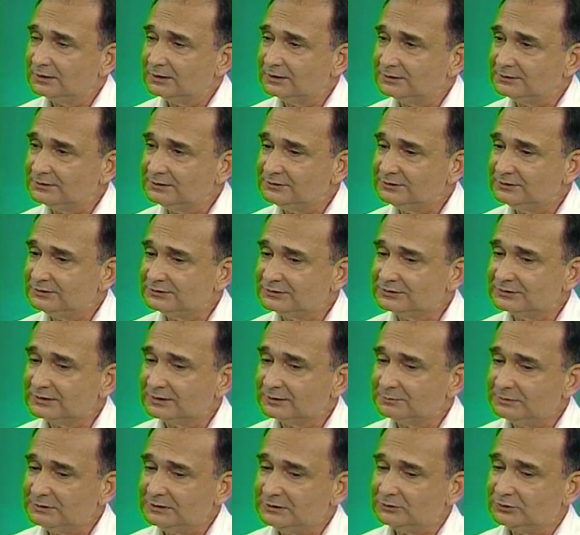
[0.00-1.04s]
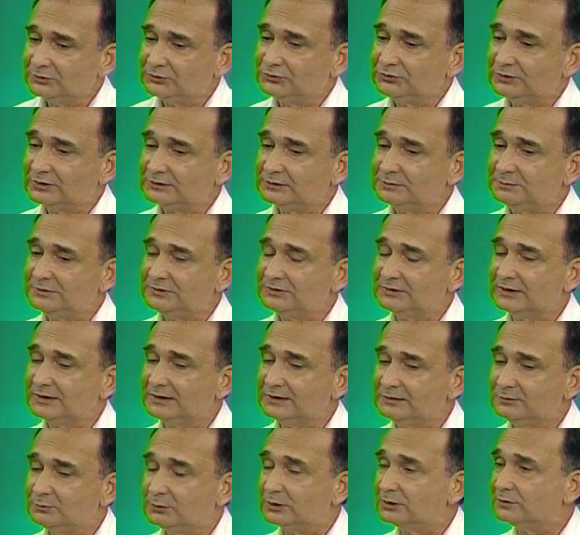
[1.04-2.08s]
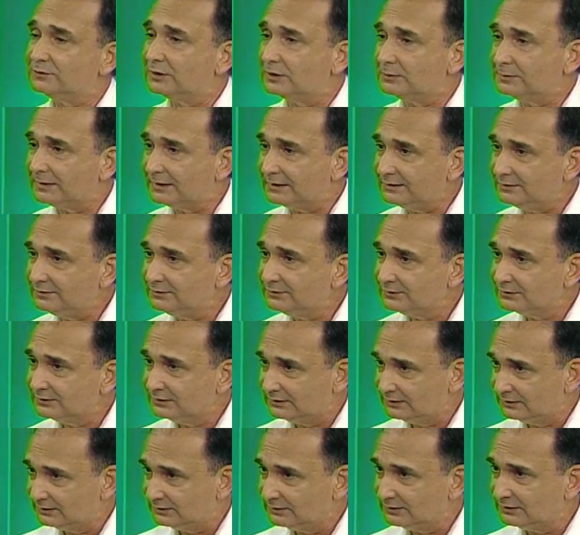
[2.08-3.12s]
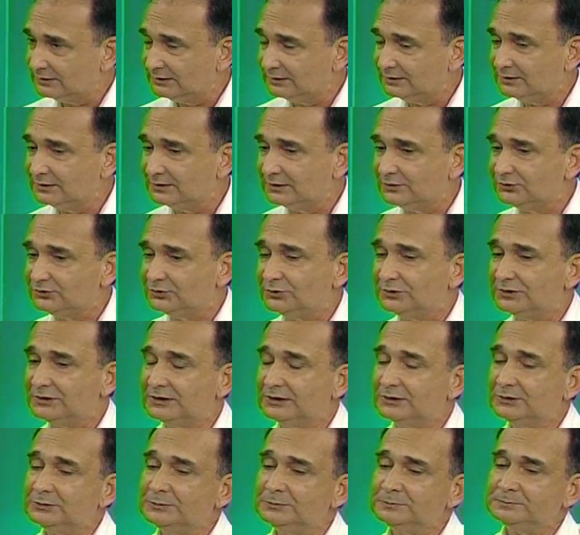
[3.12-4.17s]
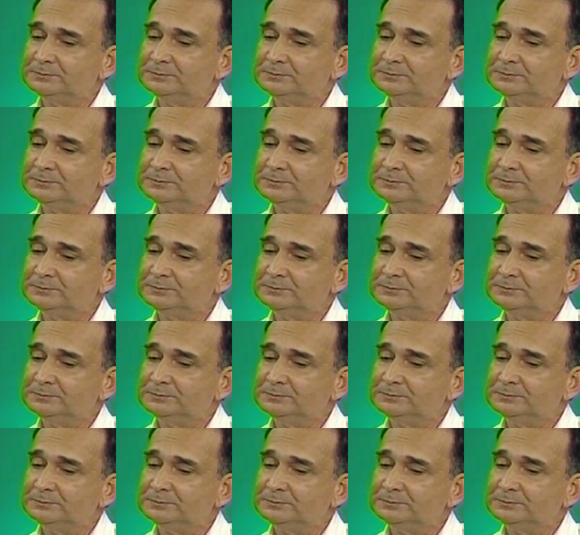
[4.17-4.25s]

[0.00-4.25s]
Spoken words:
This is being constructed beside one of our mines in Surigao.